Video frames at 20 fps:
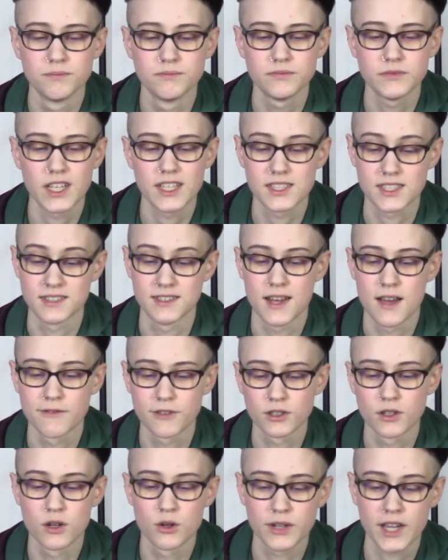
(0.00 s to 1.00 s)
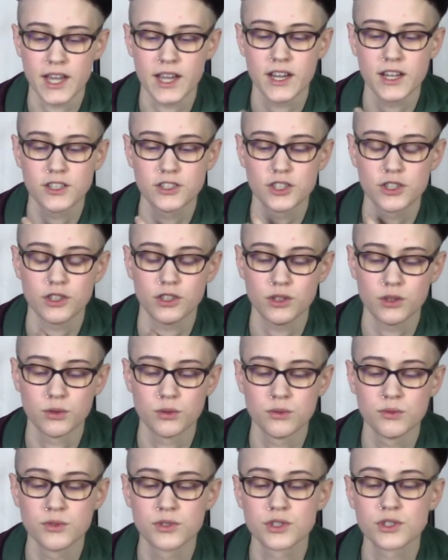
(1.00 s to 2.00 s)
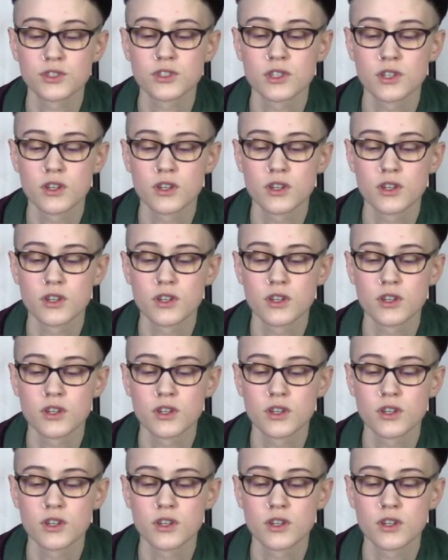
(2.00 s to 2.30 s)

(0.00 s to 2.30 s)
it's never okay to use